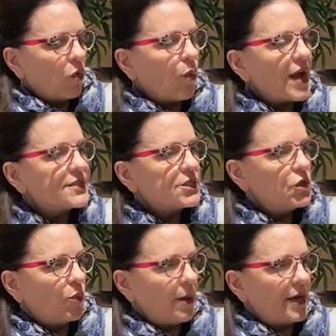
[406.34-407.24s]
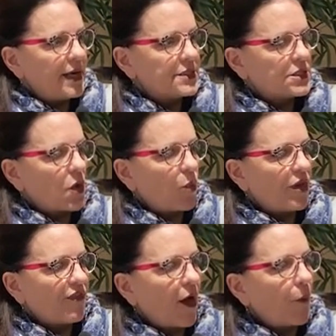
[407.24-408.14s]
rescue women. And so
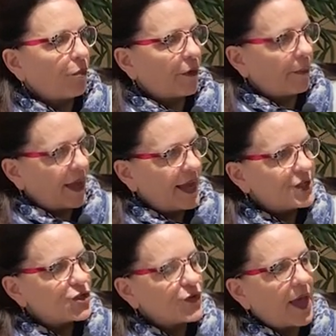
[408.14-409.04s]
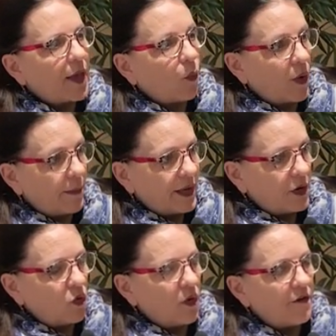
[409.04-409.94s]
we've helped repatriate
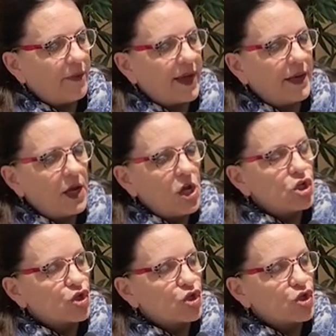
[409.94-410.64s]
women who have been